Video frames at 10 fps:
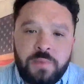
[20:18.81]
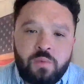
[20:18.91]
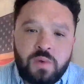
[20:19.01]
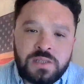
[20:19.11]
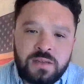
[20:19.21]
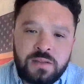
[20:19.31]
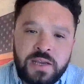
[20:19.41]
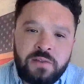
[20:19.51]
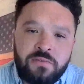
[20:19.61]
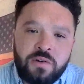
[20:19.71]
It was
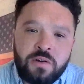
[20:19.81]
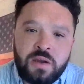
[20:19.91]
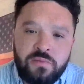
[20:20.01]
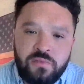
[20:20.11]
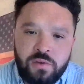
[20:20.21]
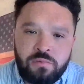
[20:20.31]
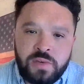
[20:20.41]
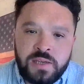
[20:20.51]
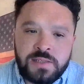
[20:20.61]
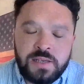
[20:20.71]
delayed for a few
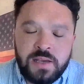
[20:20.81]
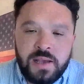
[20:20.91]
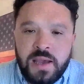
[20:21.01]
weeks